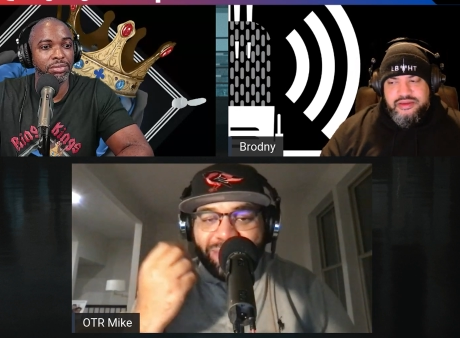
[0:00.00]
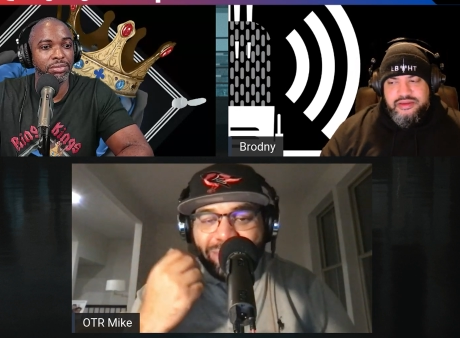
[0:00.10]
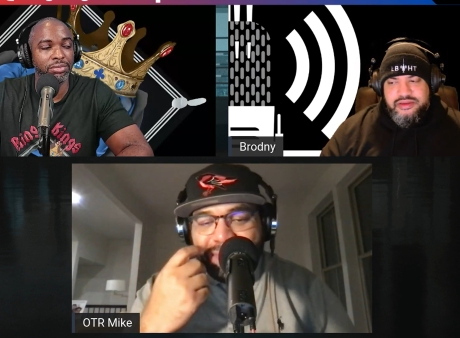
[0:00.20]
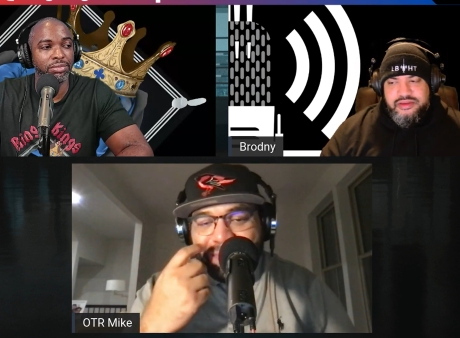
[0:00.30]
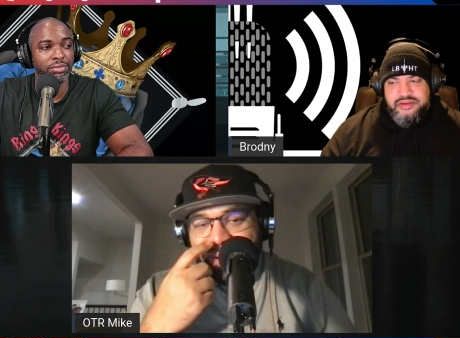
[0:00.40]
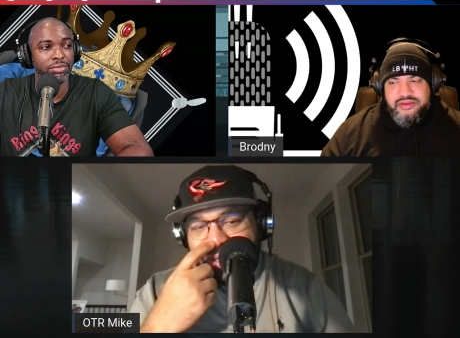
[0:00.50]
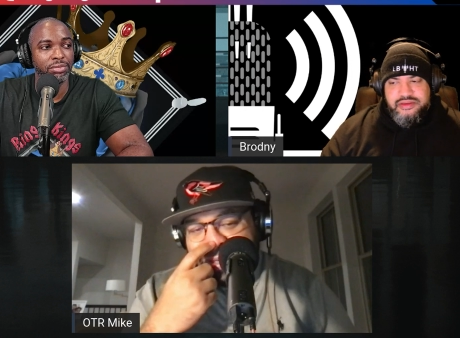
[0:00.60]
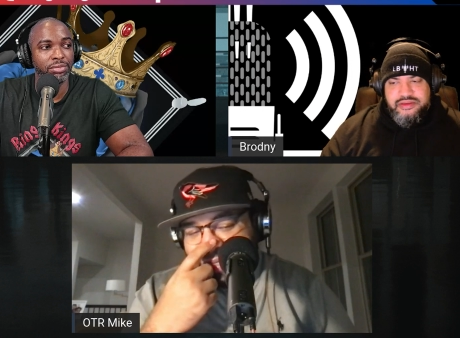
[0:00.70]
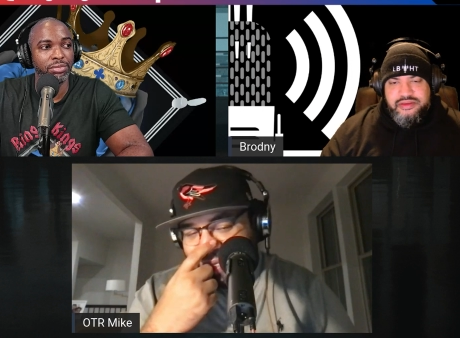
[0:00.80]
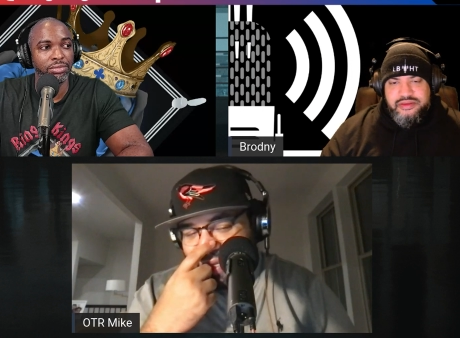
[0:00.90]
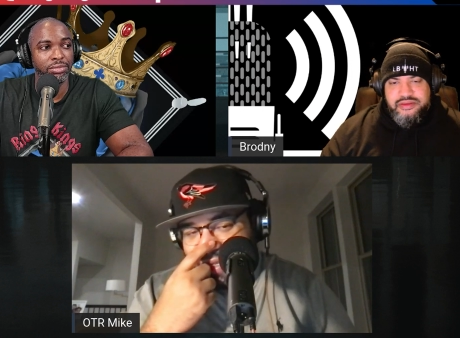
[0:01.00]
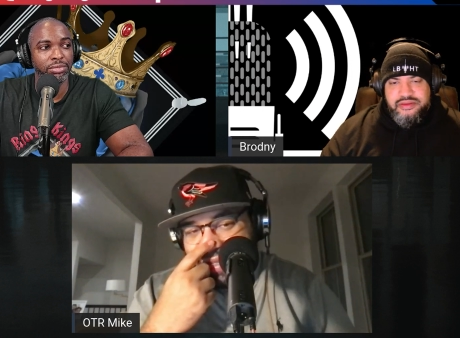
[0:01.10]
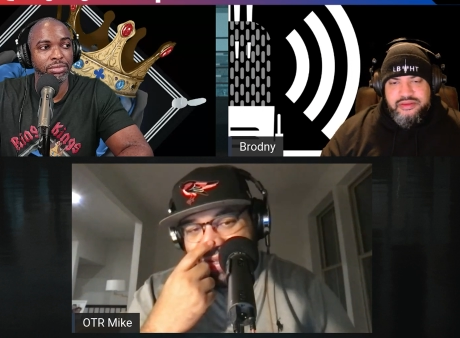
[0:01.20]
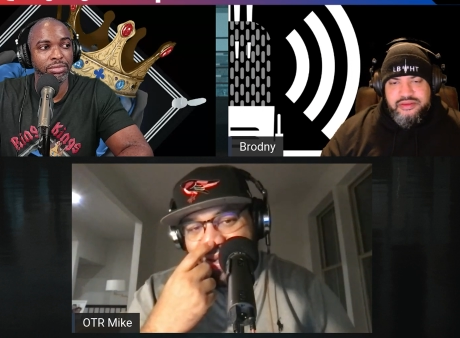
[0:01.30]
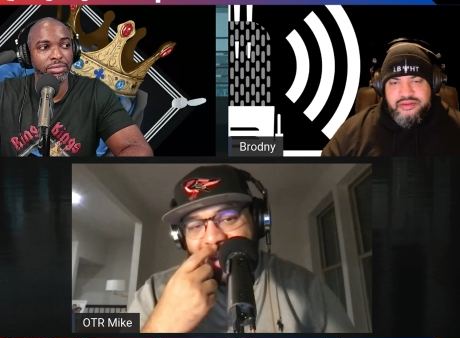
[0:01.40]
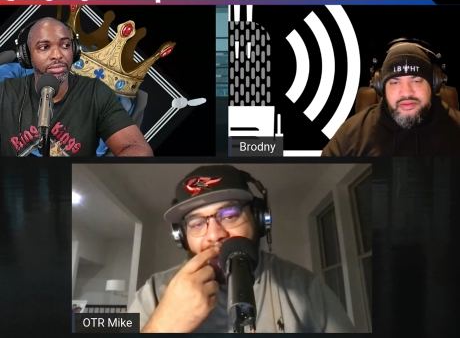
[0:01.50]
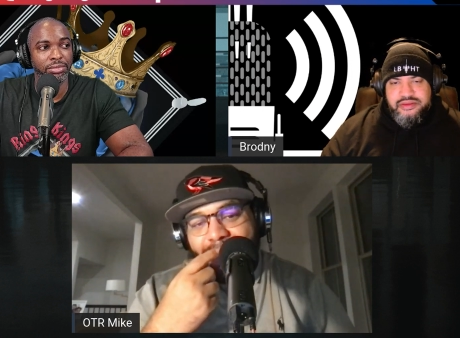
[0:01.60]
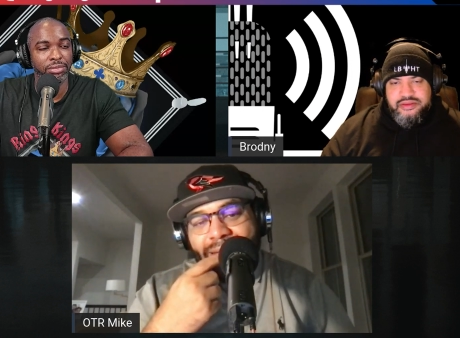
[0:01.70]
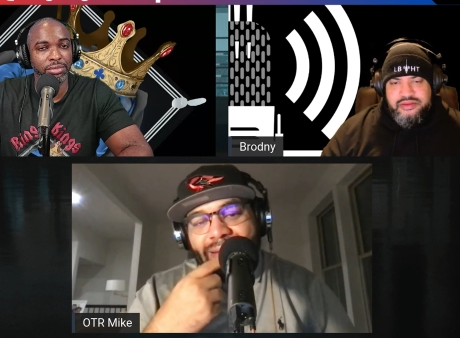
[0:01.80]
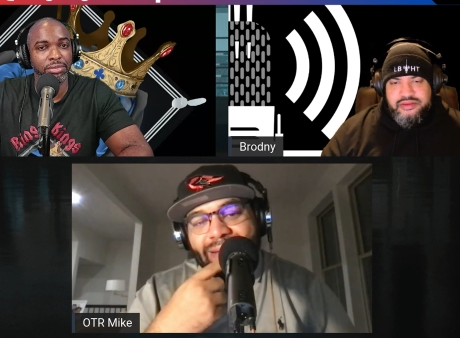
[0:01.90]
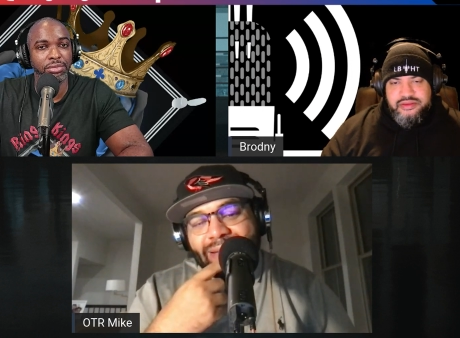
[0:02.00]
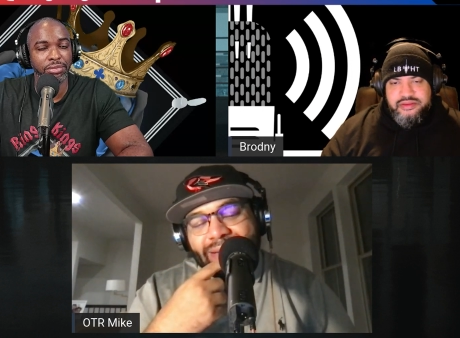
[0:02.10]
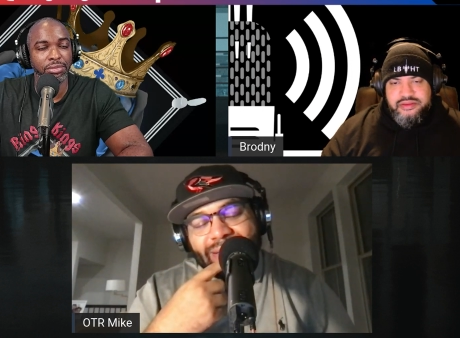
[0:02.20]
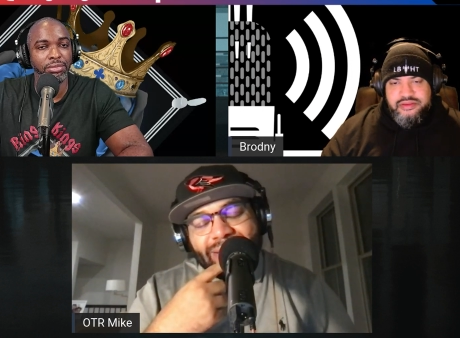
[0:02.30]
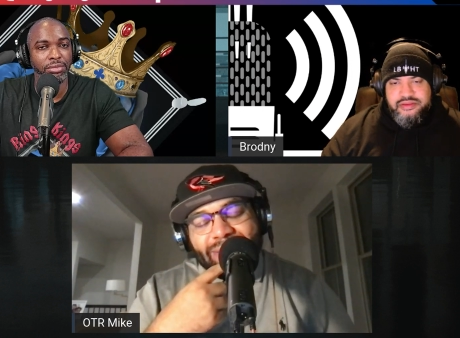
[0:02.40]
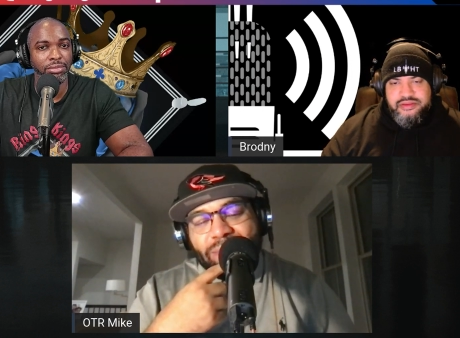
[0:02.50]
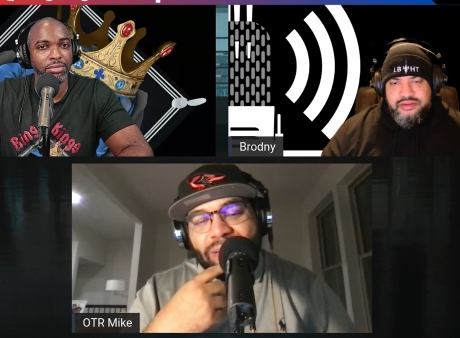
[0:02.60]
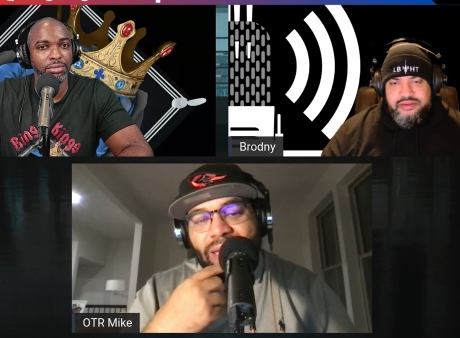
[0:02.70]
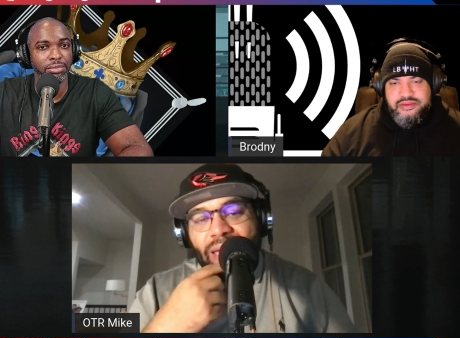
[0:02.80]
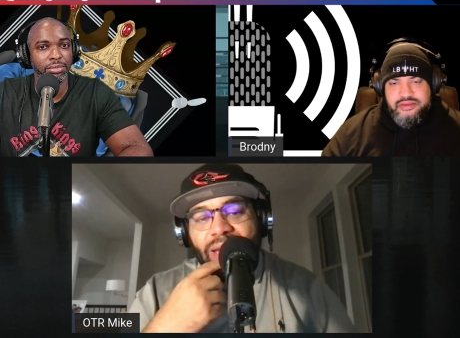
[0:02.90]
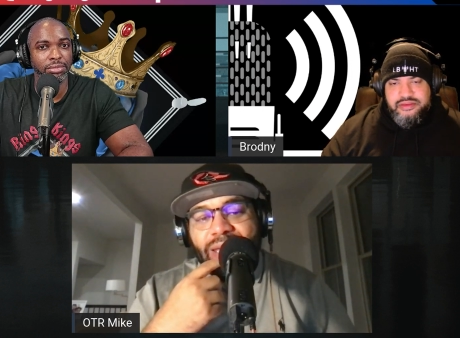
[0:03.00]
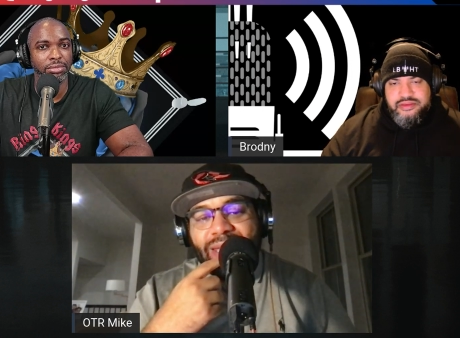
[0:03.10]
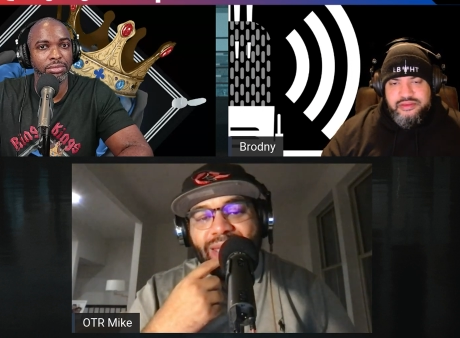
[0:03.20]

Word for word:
Speaker 1: spoke about this the other day. Like Haney,